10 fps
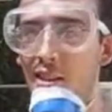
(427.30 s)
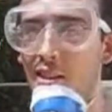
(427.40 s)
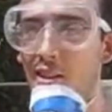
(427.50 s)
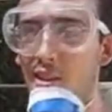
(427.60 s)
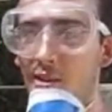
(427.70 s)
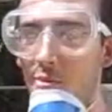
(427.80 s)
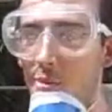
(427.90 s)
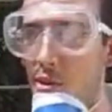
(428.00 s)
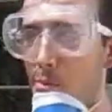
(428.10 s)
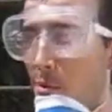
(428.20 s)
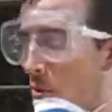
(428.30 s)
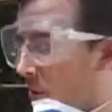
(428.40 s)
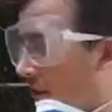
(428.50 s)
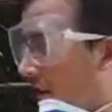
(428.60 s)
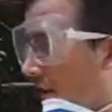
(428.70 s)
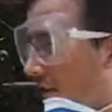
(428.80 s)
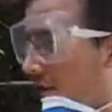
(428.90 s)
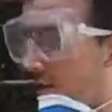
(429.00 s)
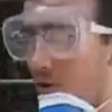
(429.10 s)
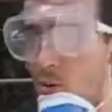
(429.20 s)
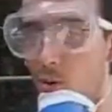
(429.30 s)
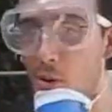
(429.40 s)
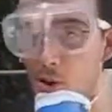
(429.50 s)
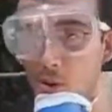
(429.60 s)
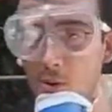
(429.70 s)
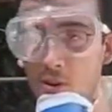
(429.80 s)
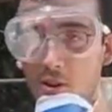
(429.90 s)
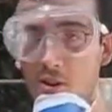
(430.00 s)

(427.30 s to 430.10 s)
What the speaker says: then we pour that into a mold.